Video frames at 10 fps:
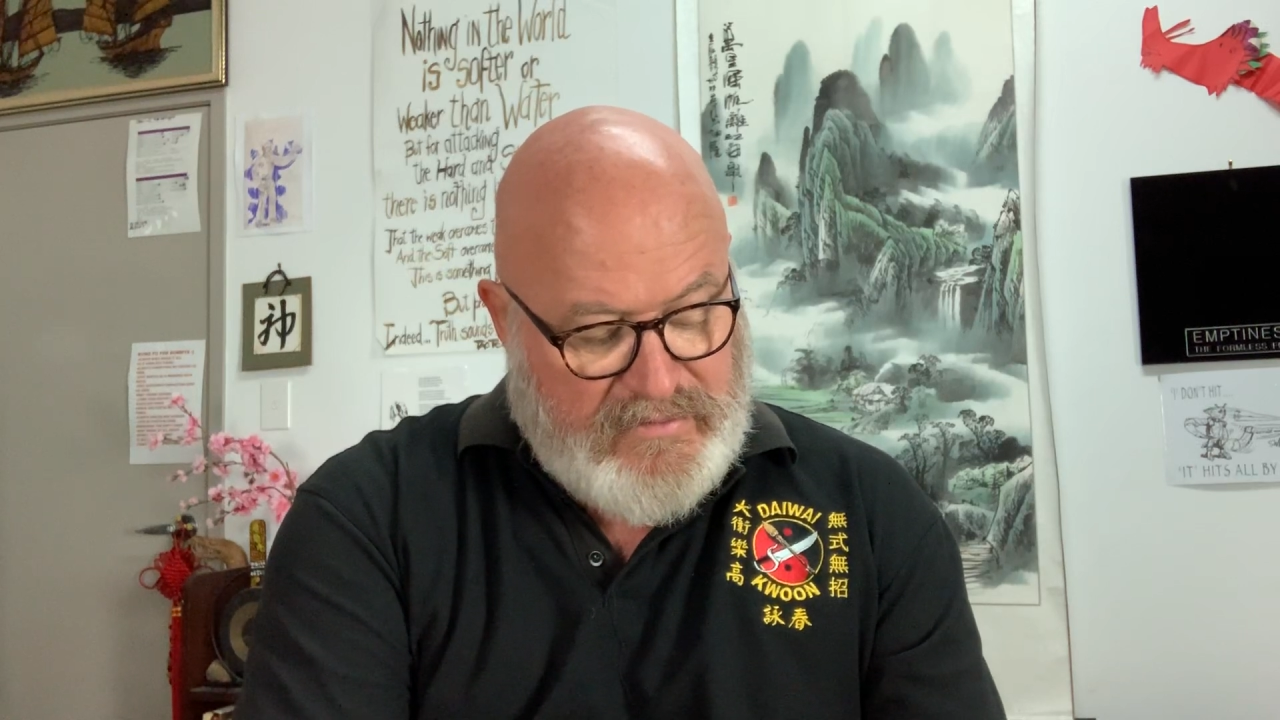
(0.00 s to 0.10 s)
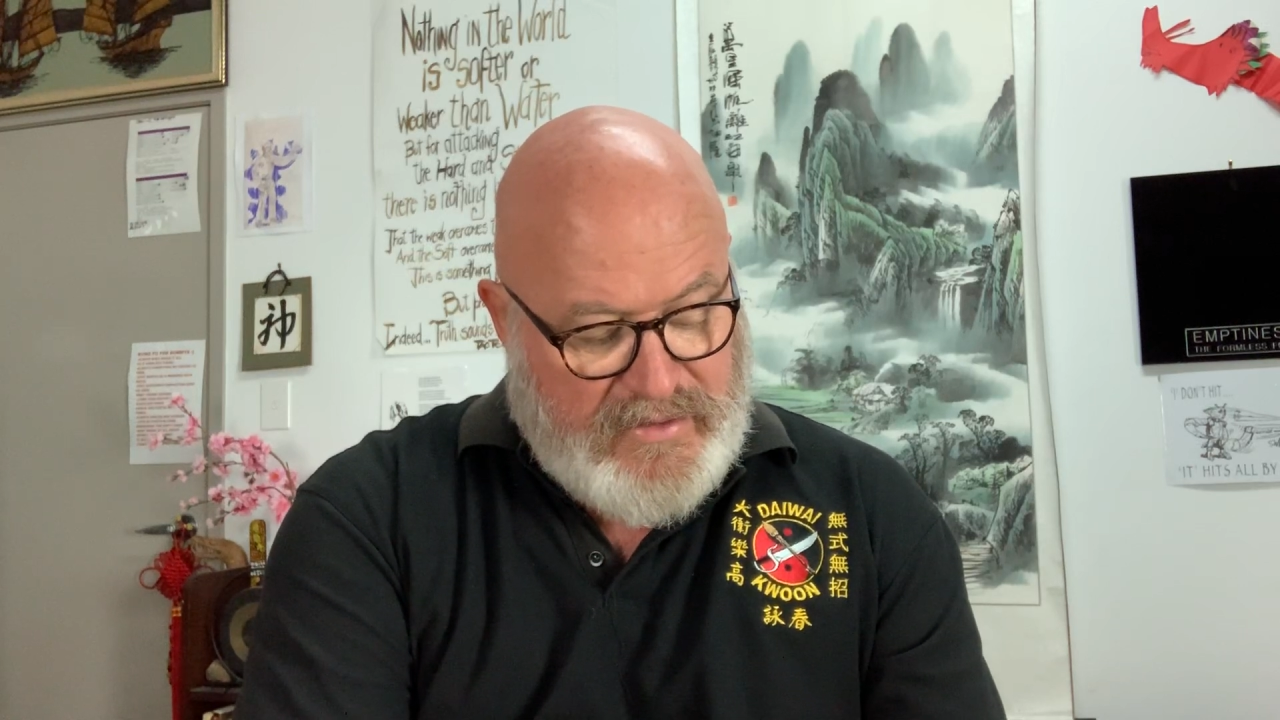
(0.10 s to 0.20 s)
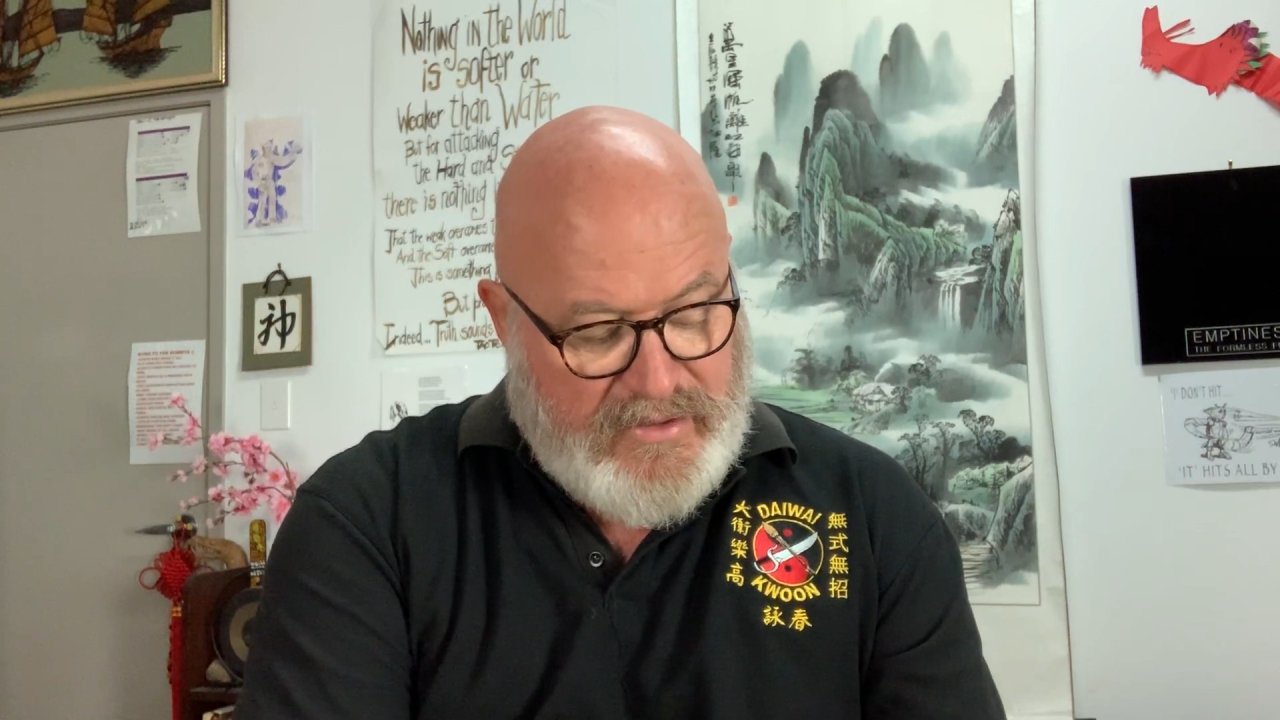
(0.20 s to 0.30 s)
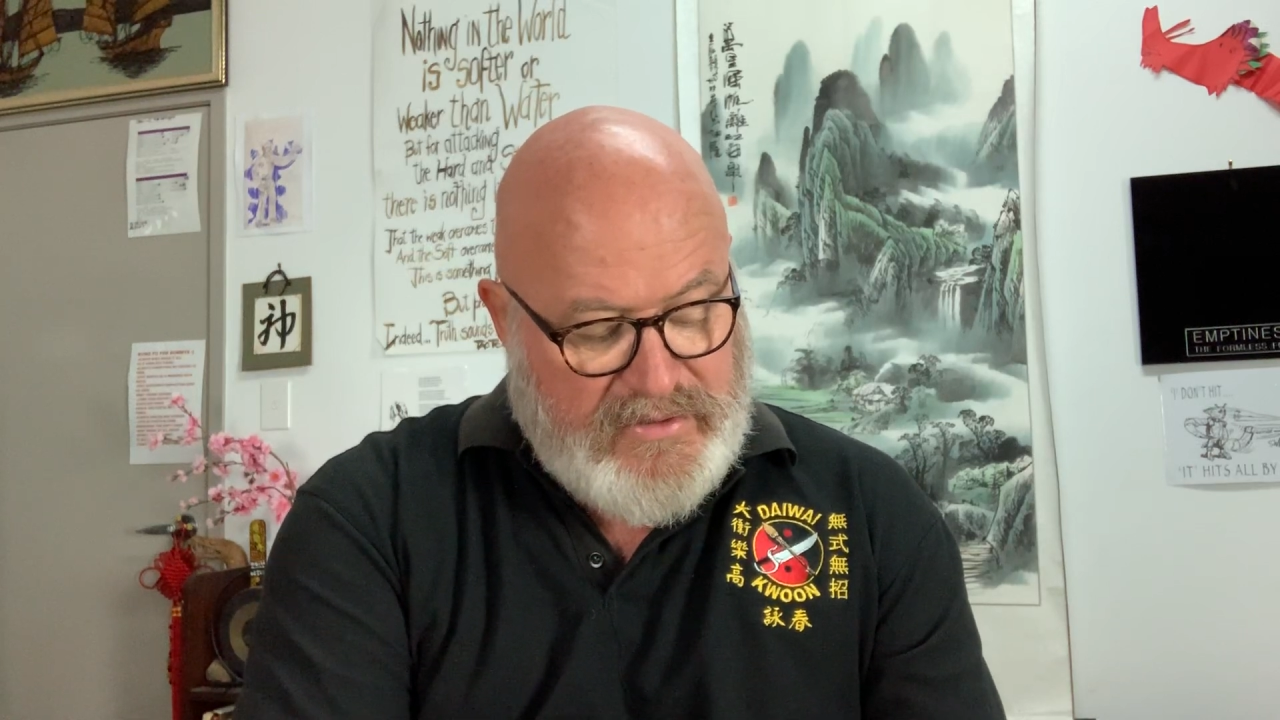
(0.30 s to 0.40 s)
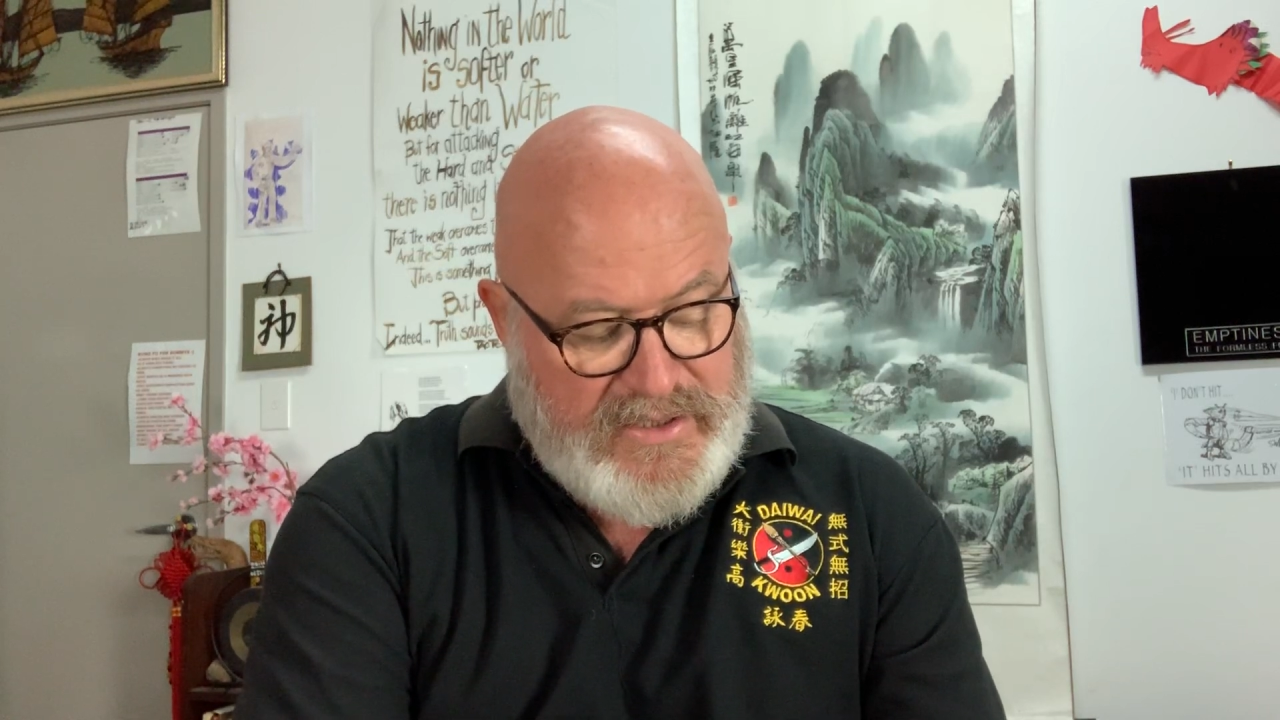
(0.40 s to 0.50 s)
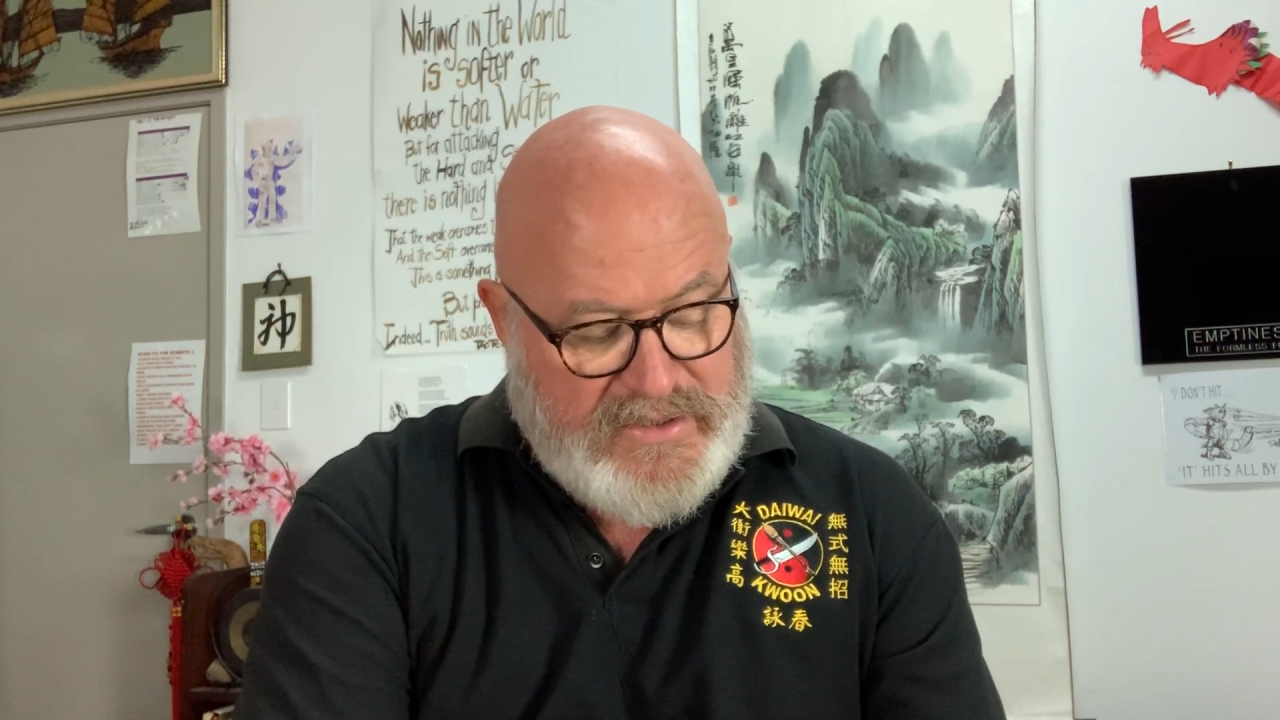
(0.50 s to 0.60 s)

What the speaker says: only